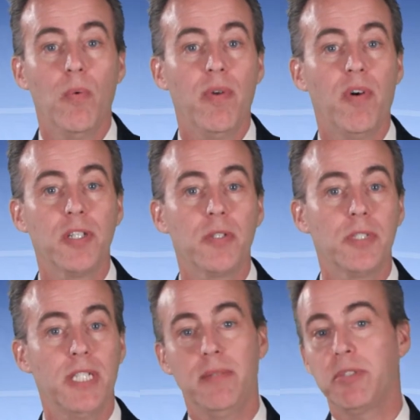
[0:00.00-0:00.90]
We've also
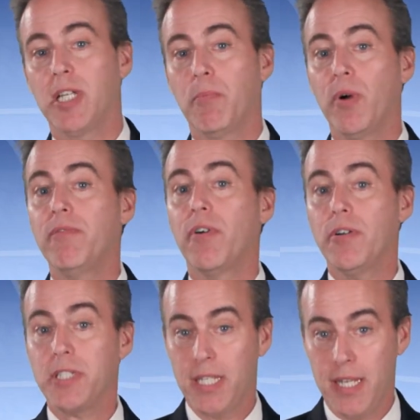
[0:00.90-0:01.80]
seen some
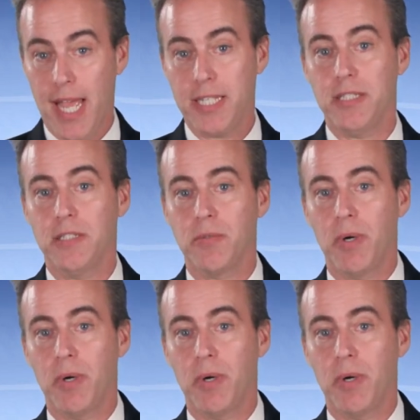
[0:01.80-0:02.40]
reverse indexes,